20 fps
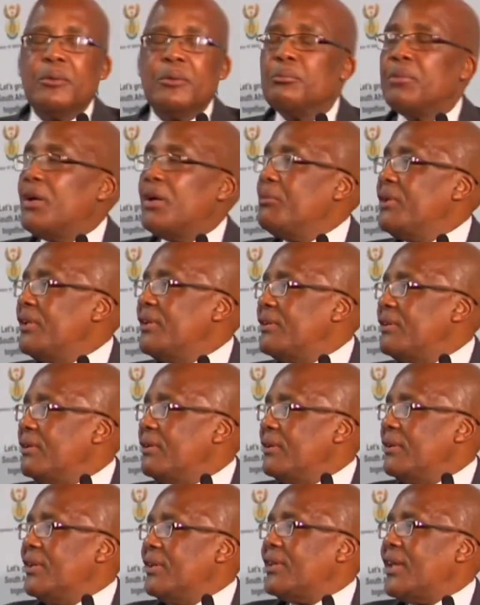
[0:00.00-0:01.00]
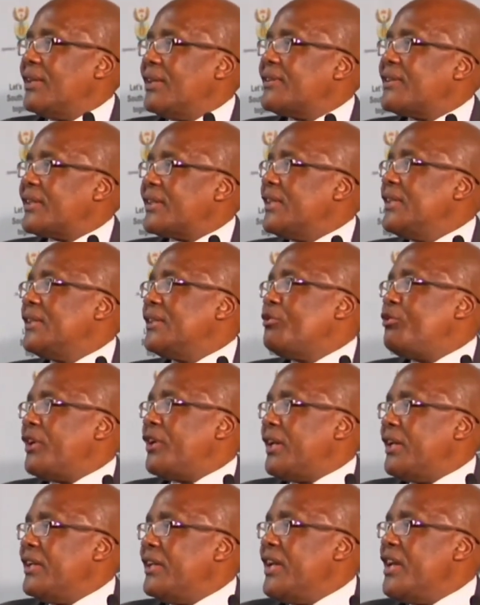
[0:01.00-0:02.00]
permit, it had 3
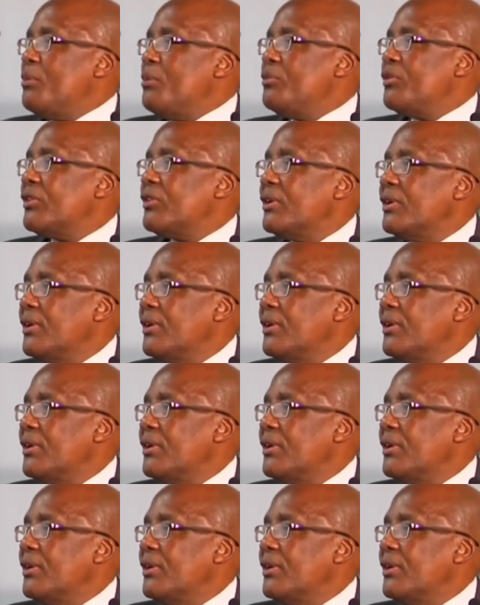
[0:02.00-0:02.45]
different names.